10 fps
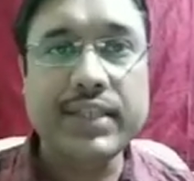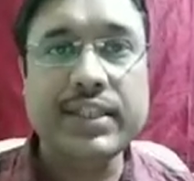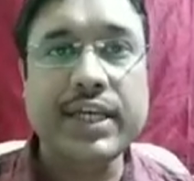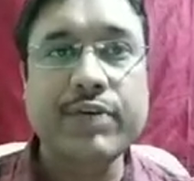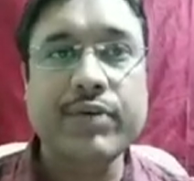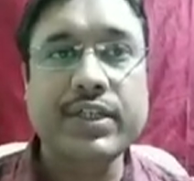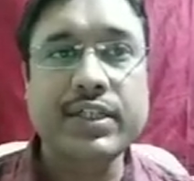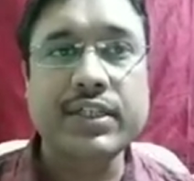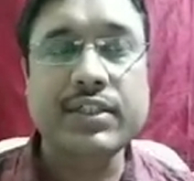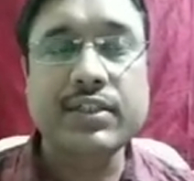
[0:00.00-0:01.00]
the
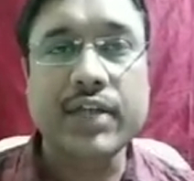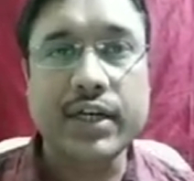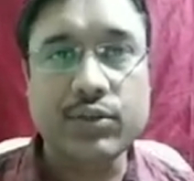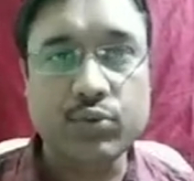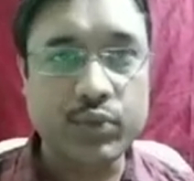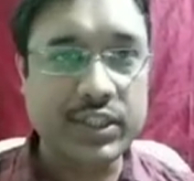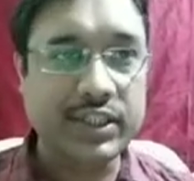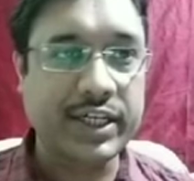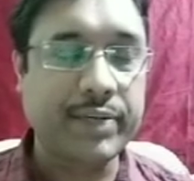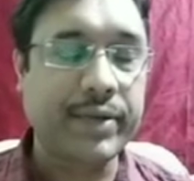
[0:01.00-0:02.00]
equation a true
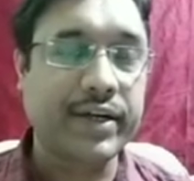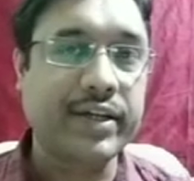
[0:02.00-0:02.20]
statement.